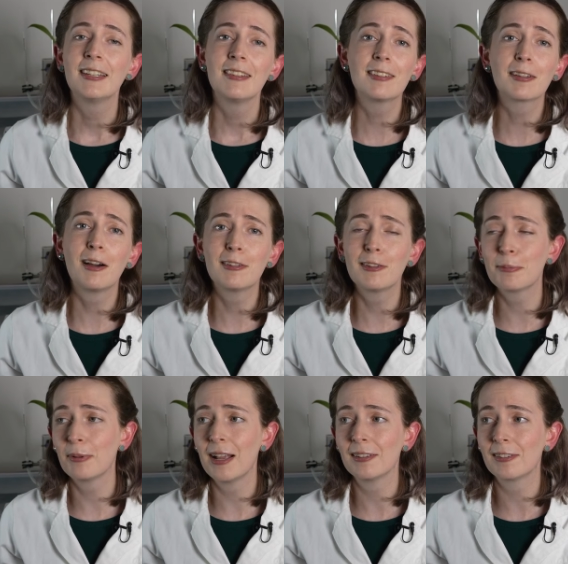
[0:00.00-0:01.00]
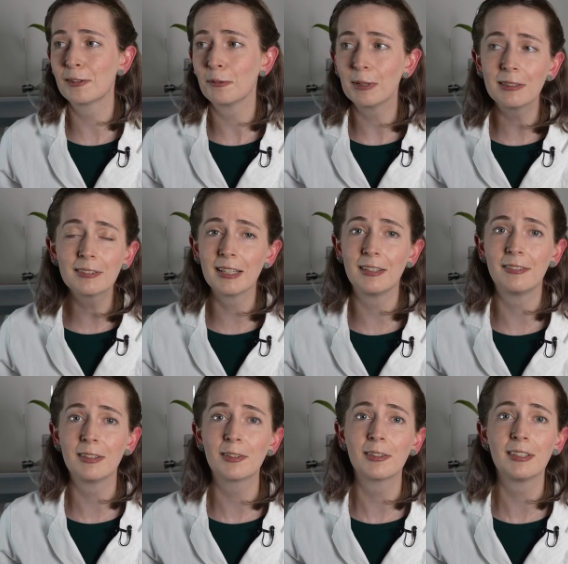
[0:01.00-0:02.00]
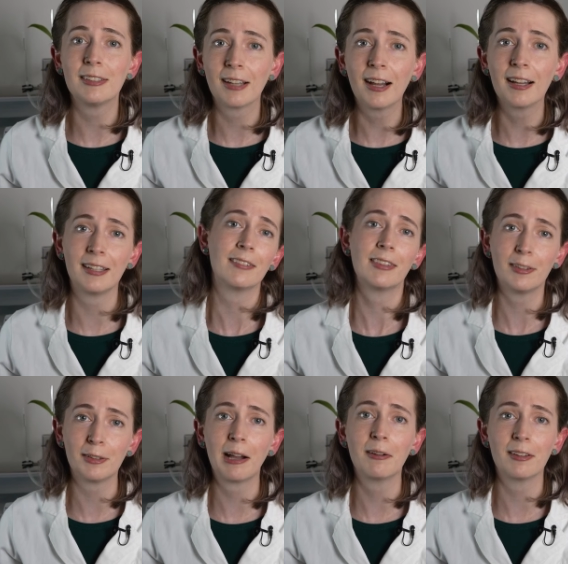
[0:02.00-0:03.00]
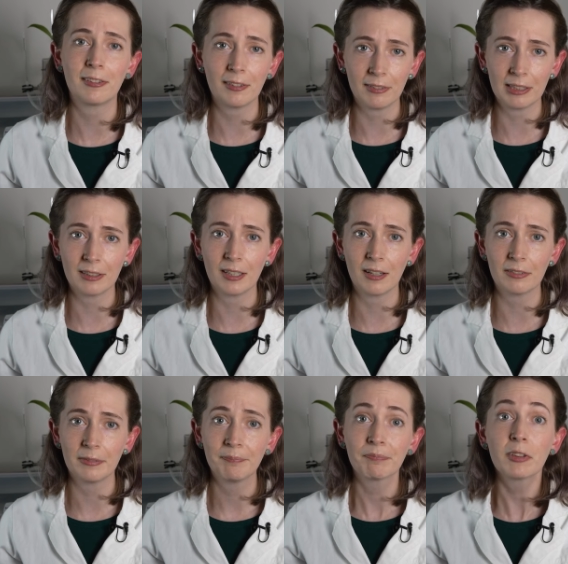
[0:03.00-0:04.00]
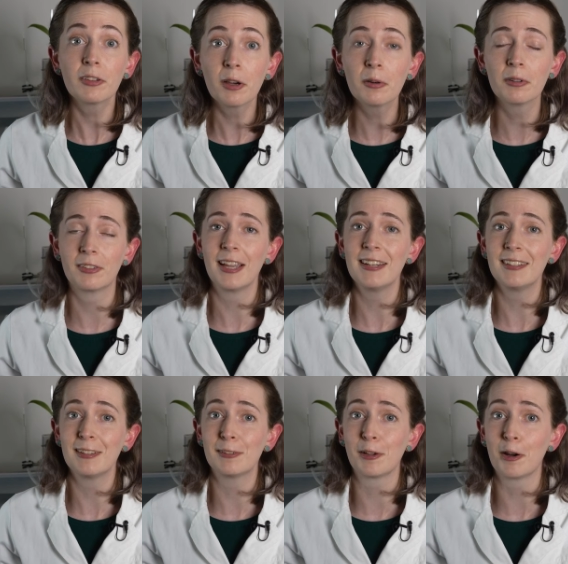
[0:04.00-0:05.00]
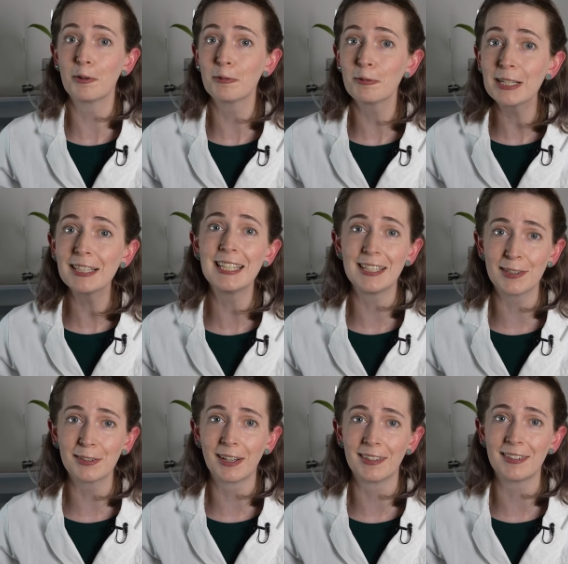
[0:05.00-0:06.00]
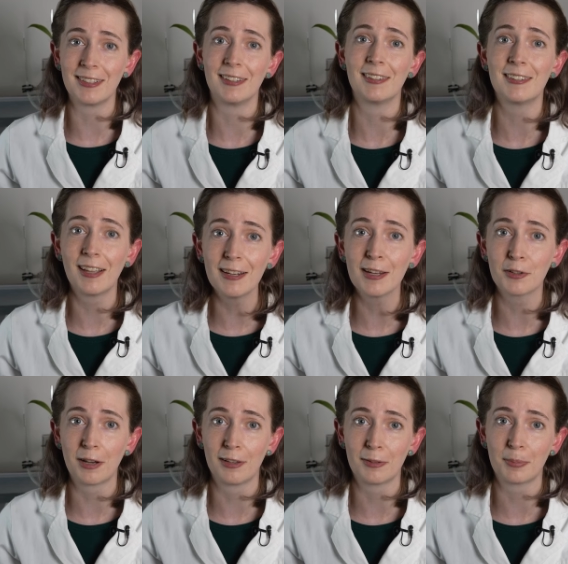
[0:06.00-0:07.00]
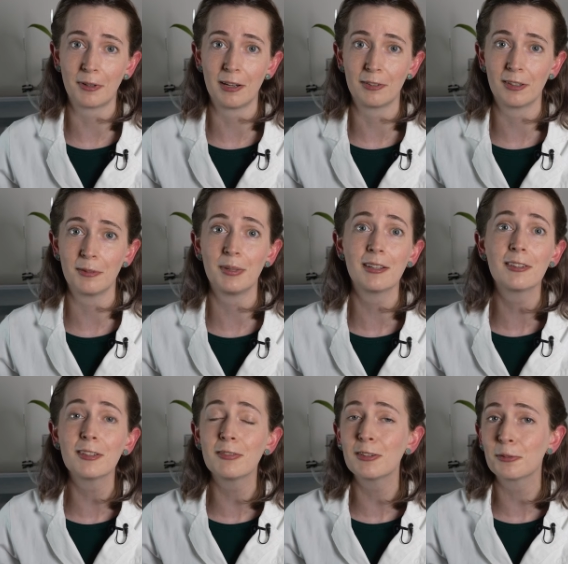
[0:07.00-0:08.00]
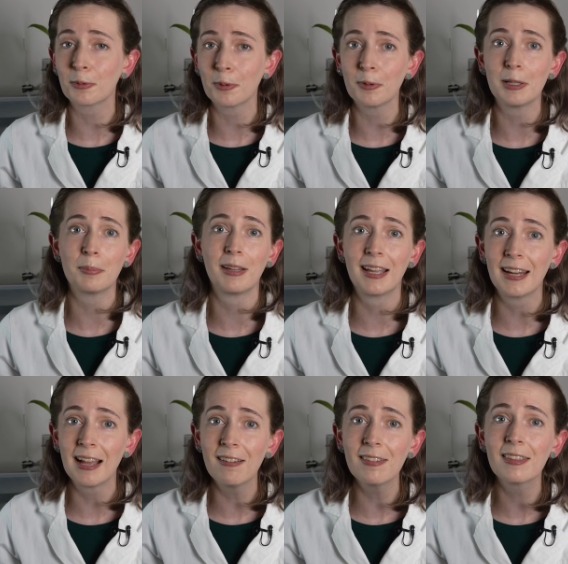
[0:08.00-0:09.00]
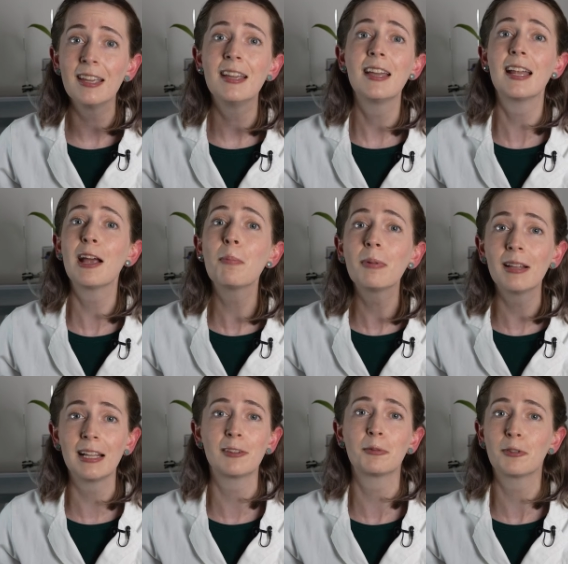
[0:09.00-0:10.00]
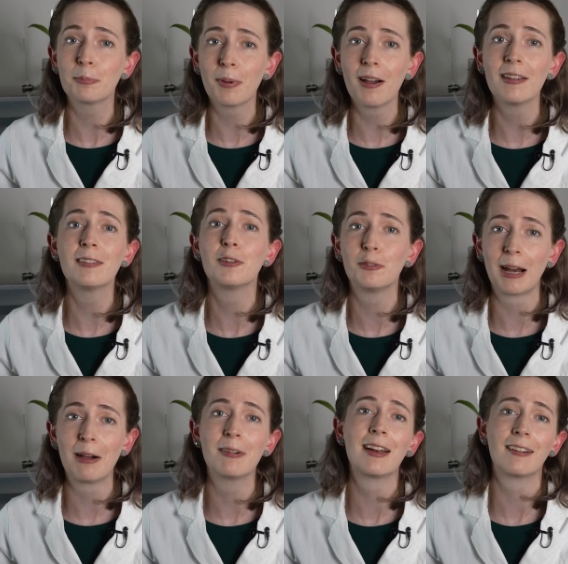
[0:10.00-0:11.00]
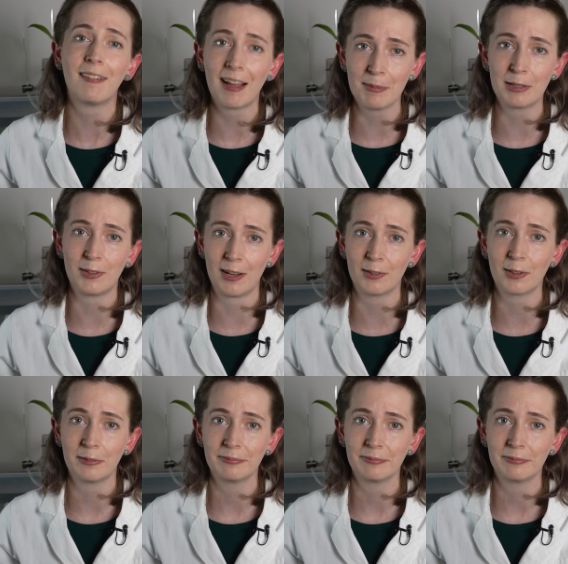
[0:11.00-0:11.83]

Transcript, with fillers: This causes plants to wilt and eventually die if the drought is severe enough. So, scientists are really interested in studying transpiration because of its role in plant health and how plants respond to drought and climate change.